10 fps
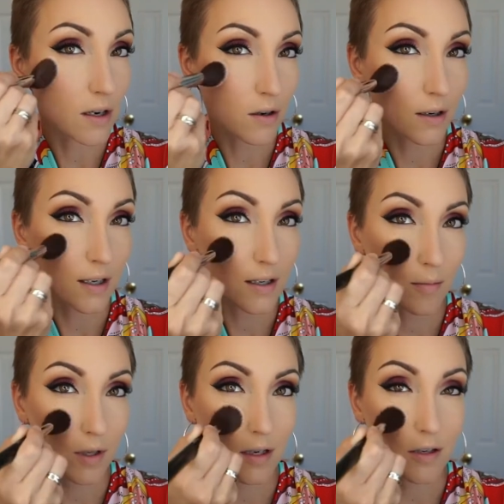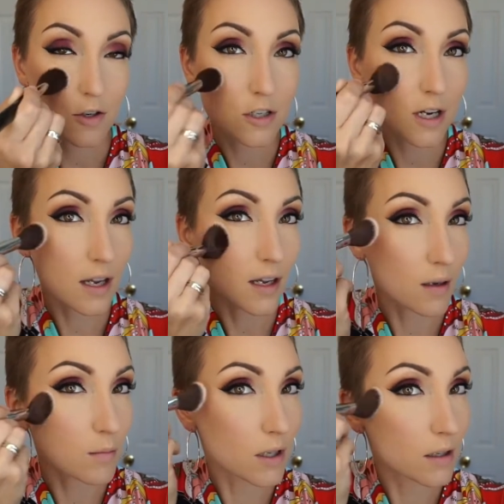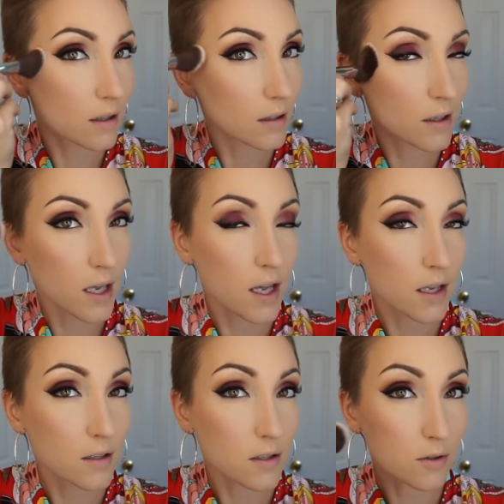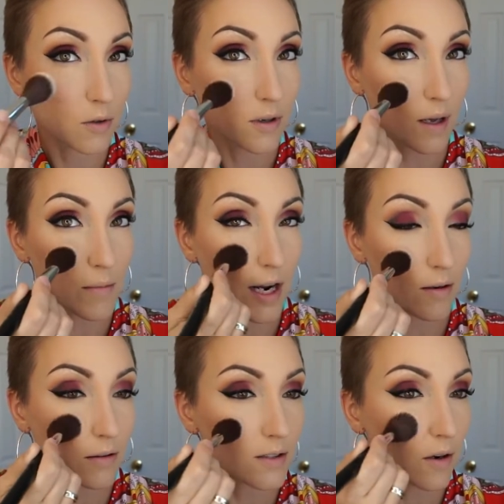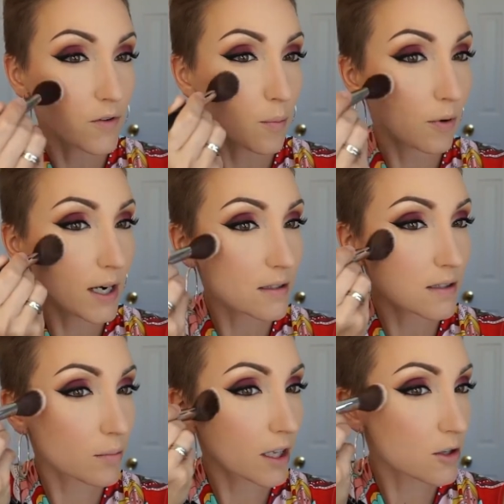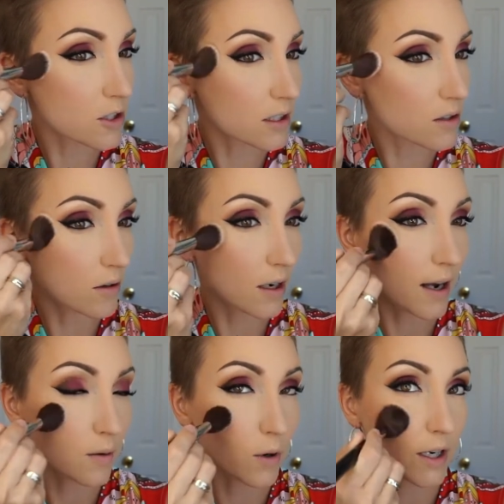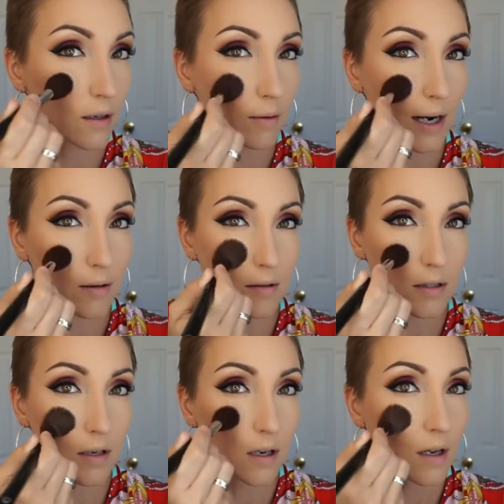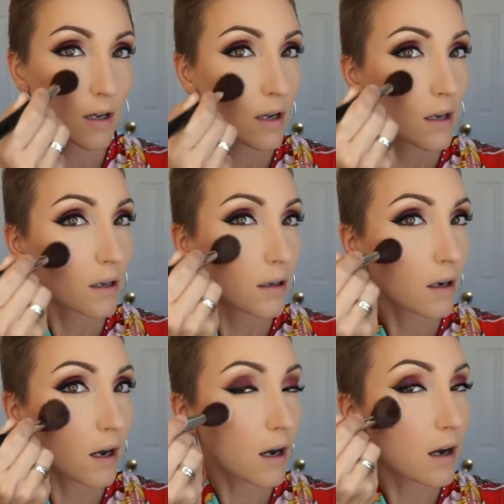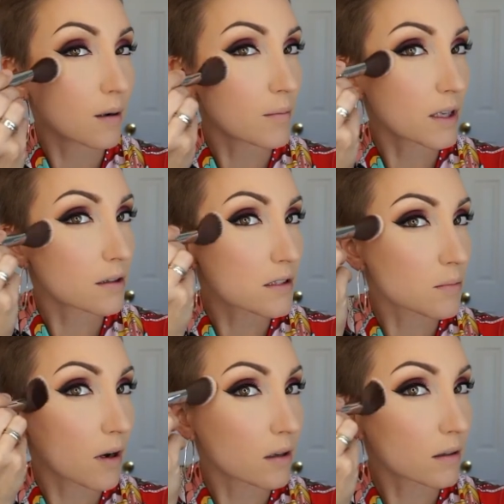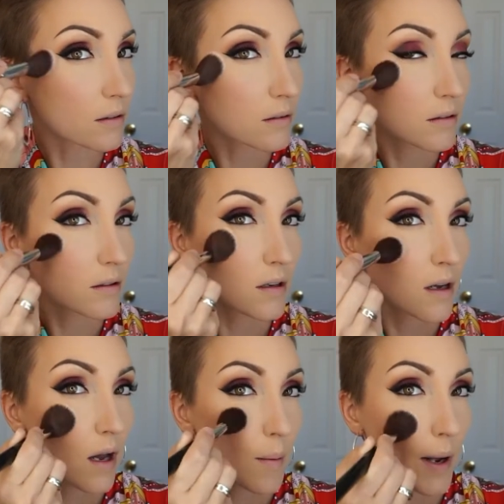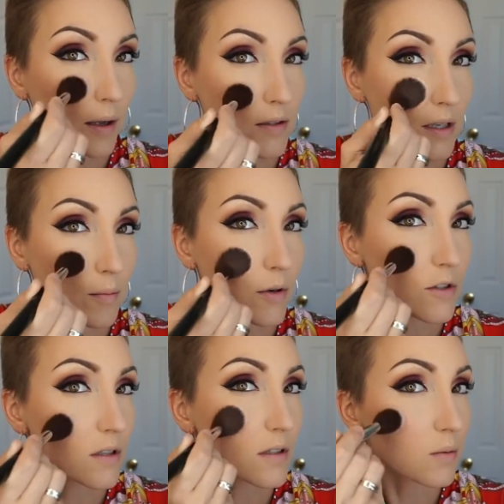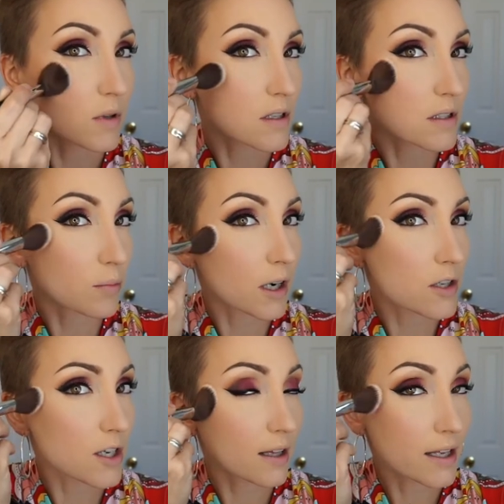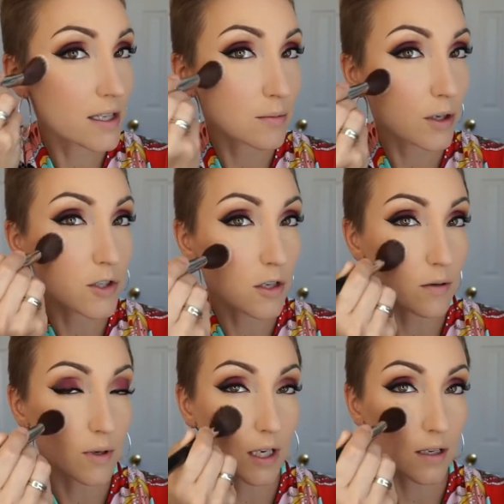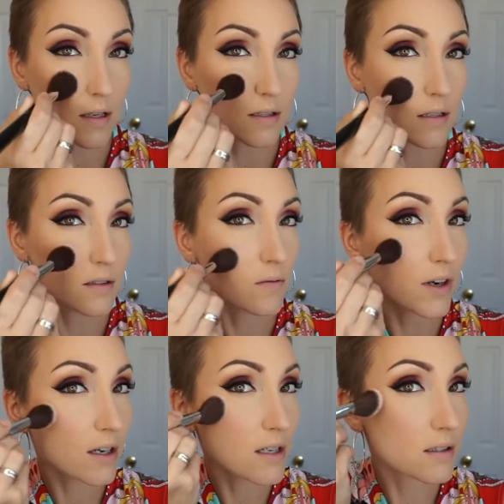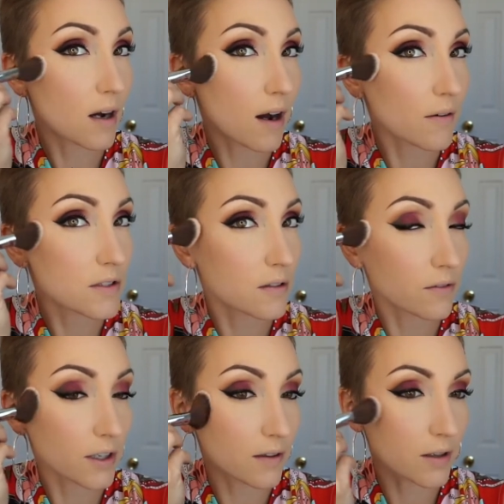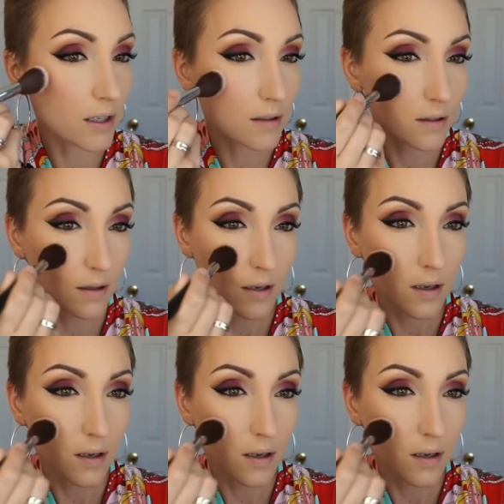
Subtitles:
a crime and a shame to screw it up now. So if you press the blush in, you can kind of work it around in small pouncing motions with this brush. I like this brush too because it is very soft and forgiving,